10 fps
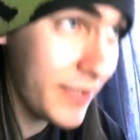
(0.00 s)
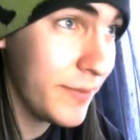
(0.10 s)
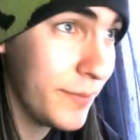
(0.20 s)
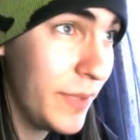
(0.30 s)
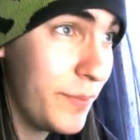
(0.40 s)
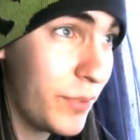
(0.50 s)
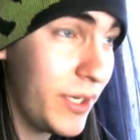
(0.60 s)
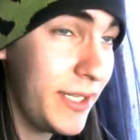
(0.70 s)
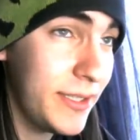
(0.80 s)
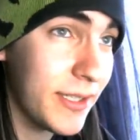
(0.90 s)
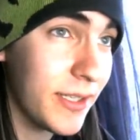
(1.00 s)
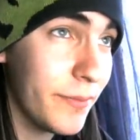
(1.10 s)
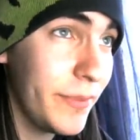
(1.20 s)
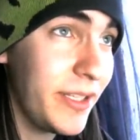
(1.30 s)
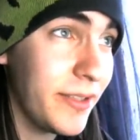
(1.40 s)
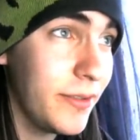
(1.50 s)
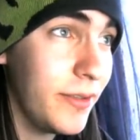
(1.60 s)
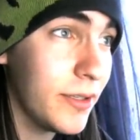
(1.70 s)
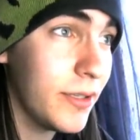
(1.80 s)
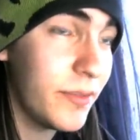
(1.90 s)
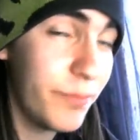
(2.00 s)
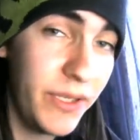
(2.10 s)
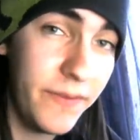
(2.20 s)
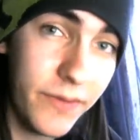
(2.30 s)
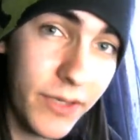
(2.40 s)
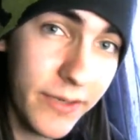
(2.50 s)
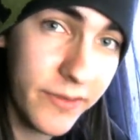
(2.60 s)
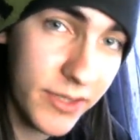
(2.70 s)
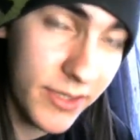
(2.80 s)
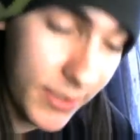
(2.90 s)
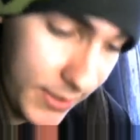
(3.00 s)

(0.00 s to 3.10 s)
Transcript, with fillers: the membrane that can make your heart beat forever.